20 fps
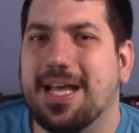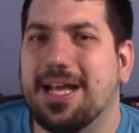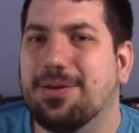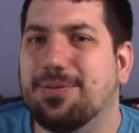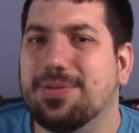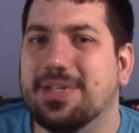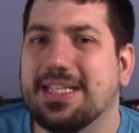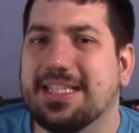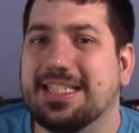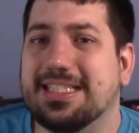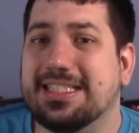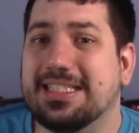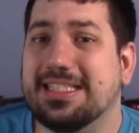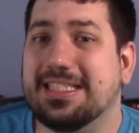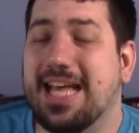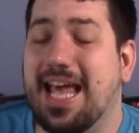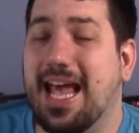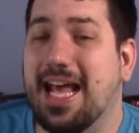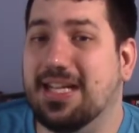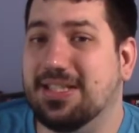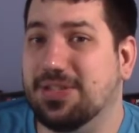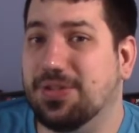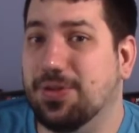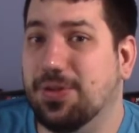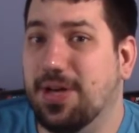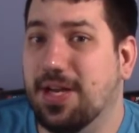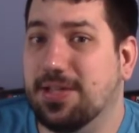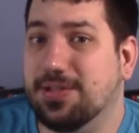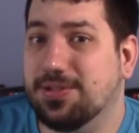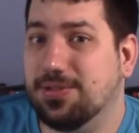I don't think this is as
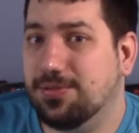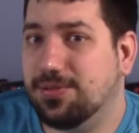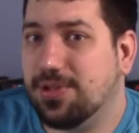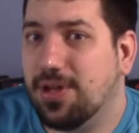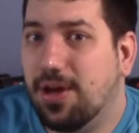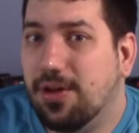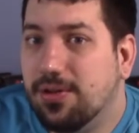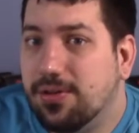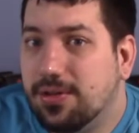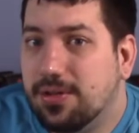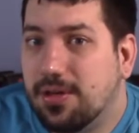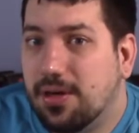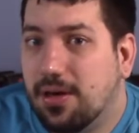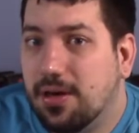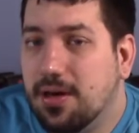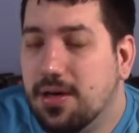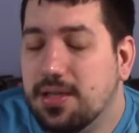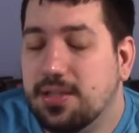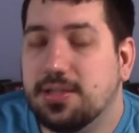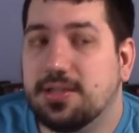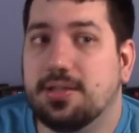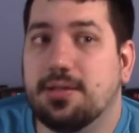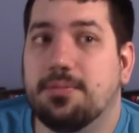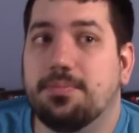good as those other cards.